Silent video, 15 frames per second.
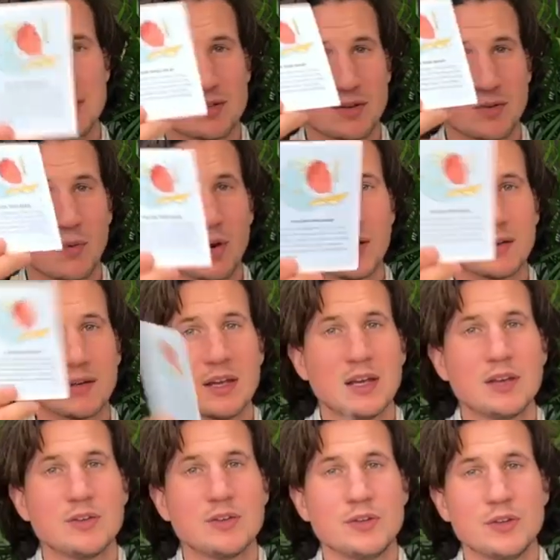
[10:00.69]
to what
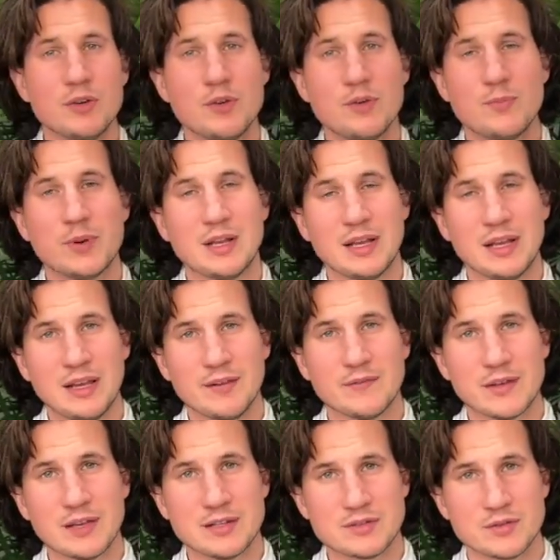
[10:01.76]
you believe
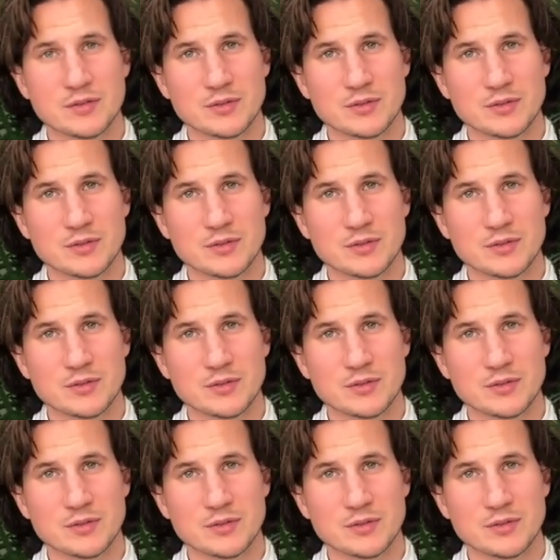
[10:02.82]
is your